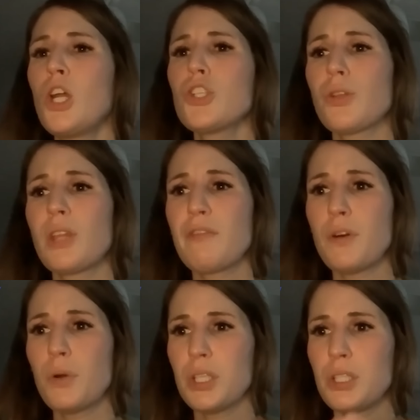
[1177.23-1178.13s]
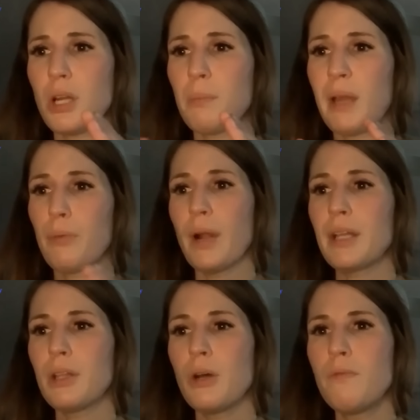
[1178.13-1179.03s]
So they focused on my
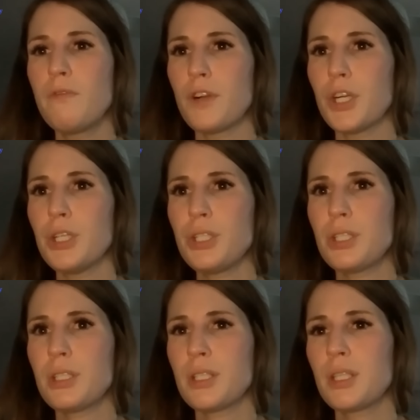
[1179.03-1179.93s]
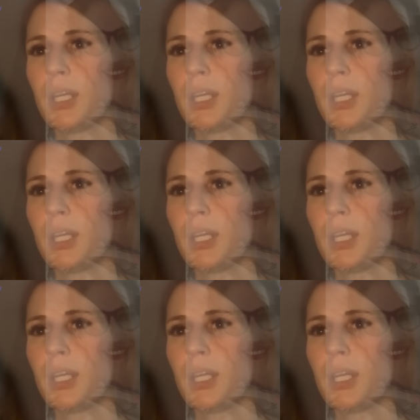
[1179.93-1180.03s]
right lobe first